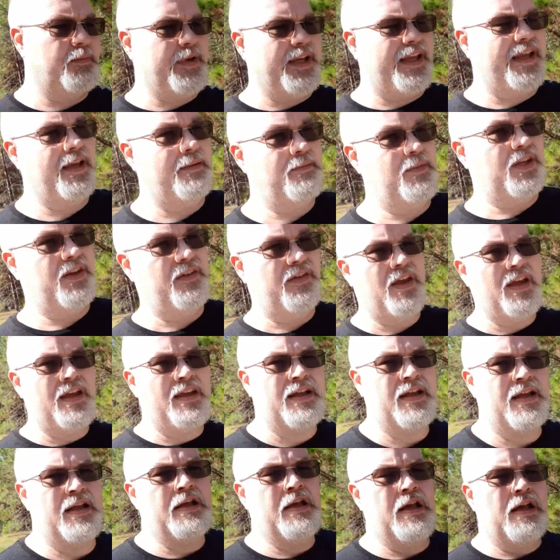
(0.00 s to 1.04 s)
became the
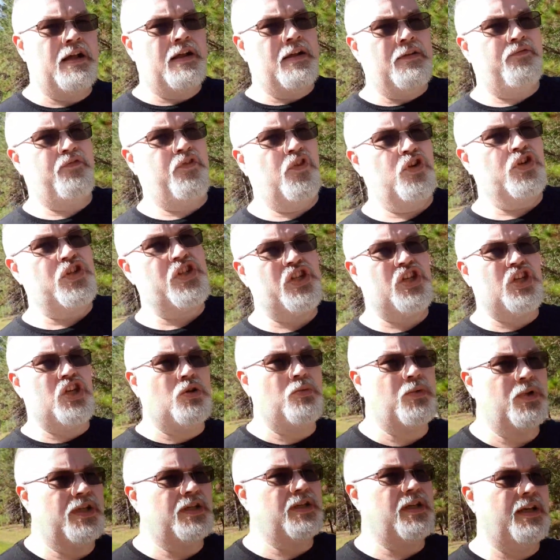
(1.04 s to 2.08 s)
first
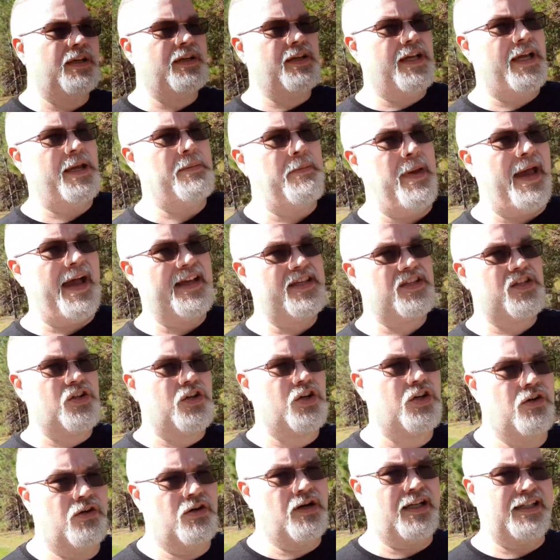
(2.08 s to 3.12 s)
human
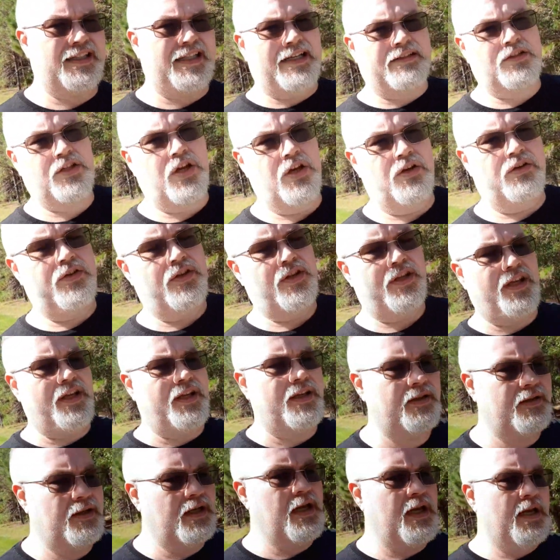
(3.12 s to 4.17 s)
ambassador allowed to go to the
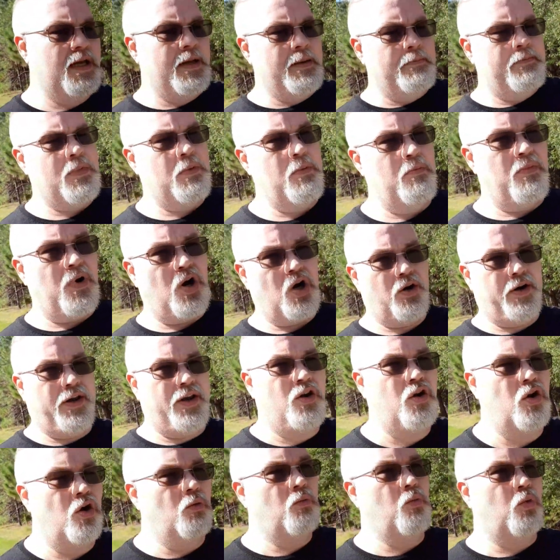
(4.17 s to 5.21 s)
Minbari
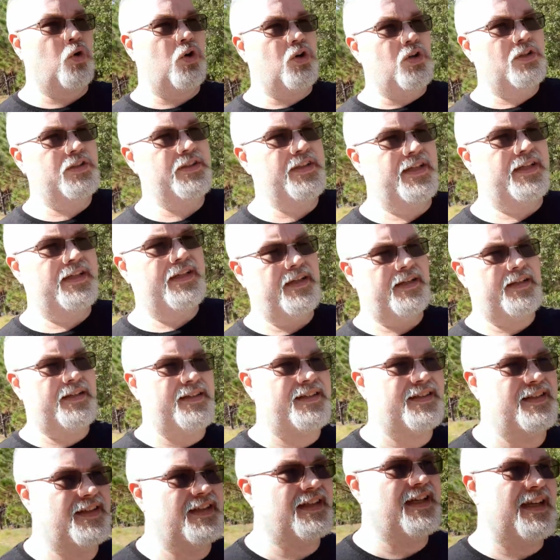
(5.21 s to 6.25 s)
homeworld.
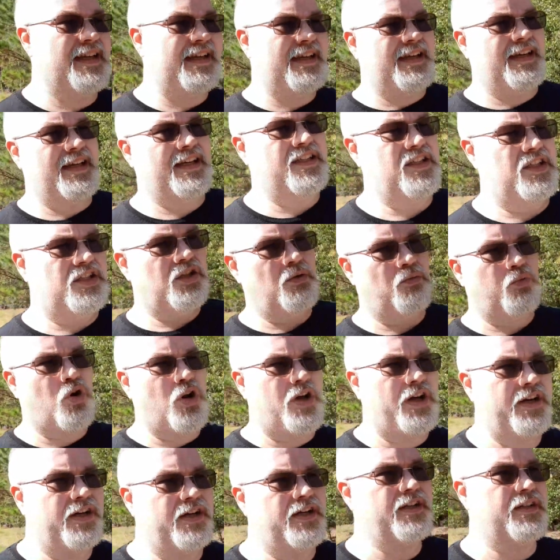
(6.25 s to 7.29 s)
And then you
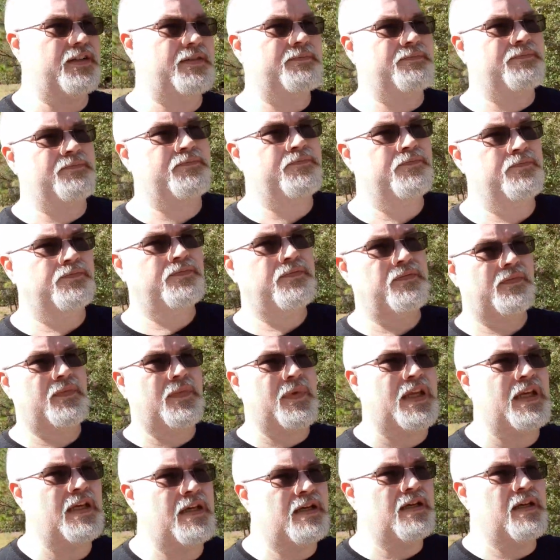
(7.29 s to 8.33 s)
brought in
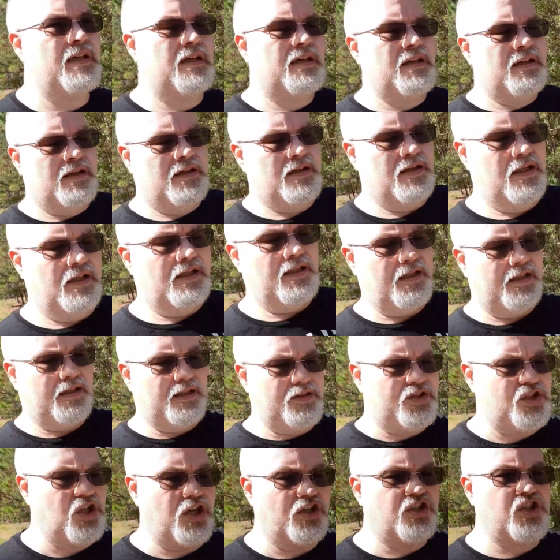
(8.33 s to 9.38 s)
uh,
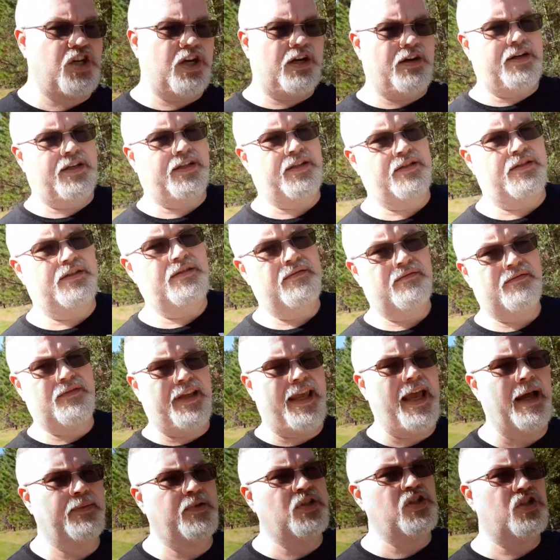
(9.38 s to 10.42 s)
John Sheridan,
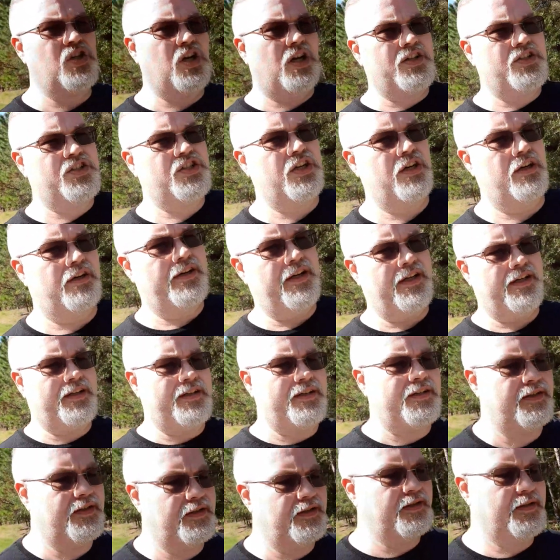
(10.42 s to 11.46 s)
Captain John Sheridan,
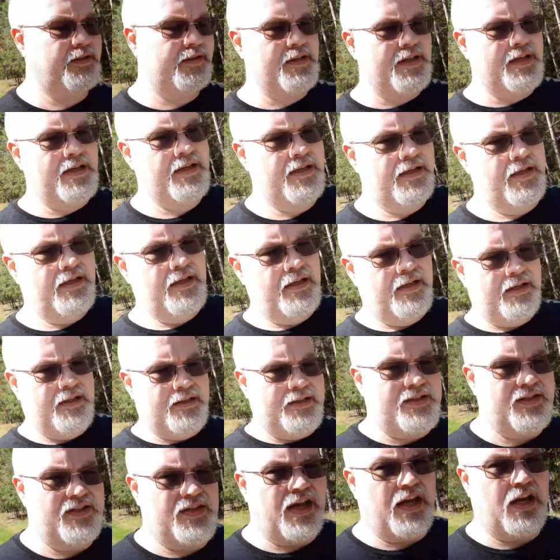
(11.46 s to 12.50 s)

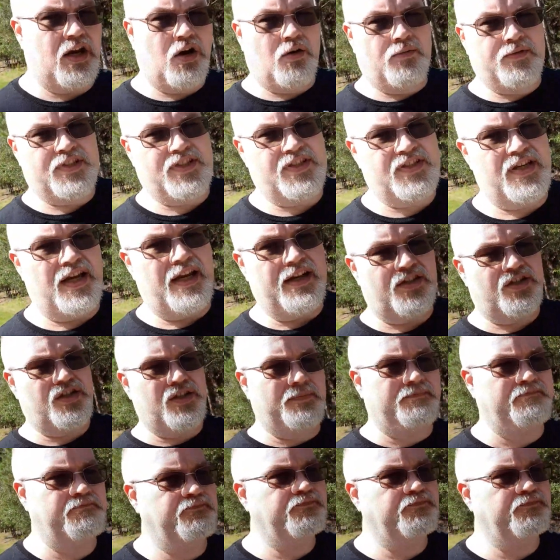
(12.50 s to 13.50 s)
to take over the station.